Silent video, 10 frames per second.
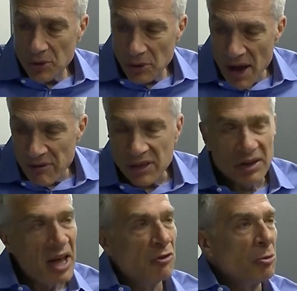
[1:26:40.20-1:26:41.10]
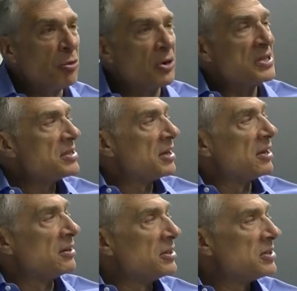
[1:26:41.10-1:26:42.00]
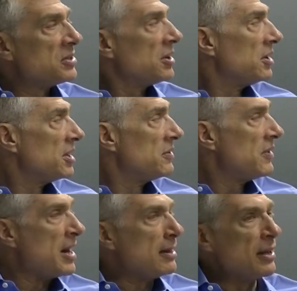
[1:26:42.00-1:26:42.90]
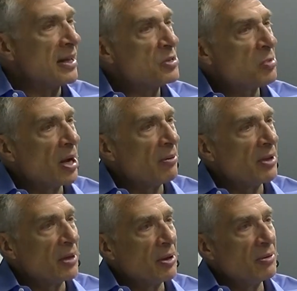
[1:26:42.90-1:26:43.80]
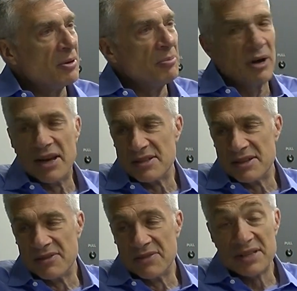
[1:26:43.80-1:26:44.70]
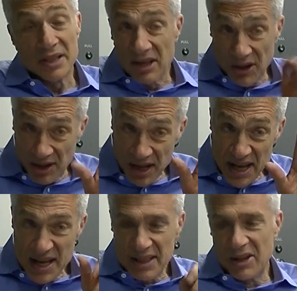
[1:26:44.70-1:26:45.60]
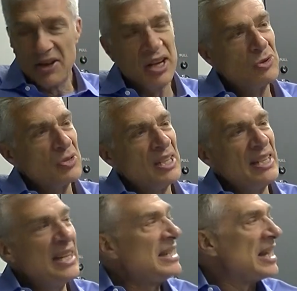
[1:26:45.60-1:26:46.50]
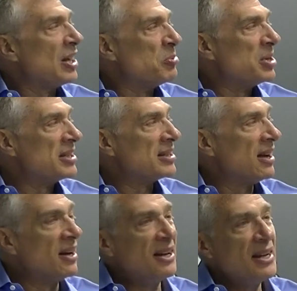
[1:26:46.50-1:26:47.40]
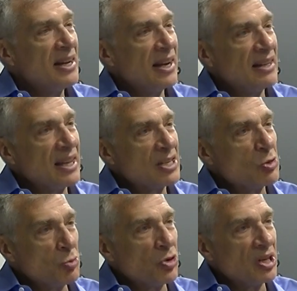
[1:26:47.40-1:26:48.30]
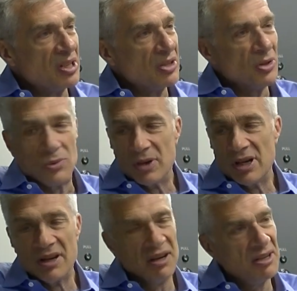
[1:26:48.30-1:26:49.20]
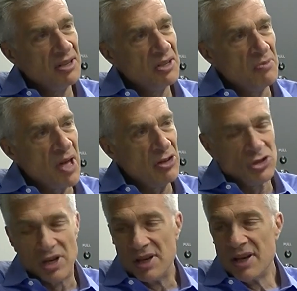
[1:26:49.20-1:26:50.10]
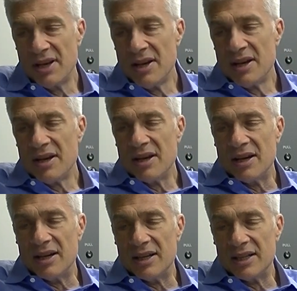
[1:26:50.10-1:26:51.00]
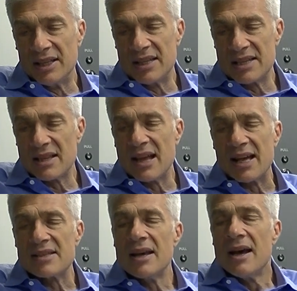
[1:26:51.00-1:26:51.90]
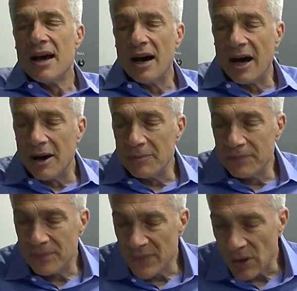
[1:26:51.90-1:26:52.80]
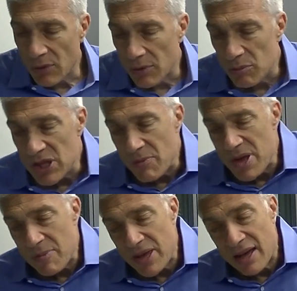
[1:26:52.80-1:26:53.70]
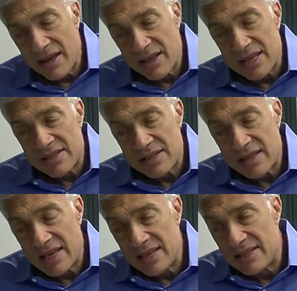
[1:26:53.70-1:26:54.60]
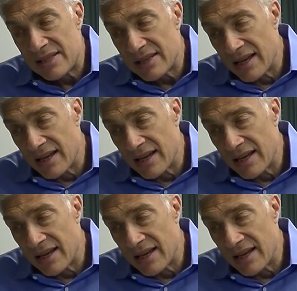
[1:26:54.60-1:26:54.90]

having the naval ports there is, if anything, is probably a positive. It's a little interesting detail, but I think it's important to mention in this class. Namibia is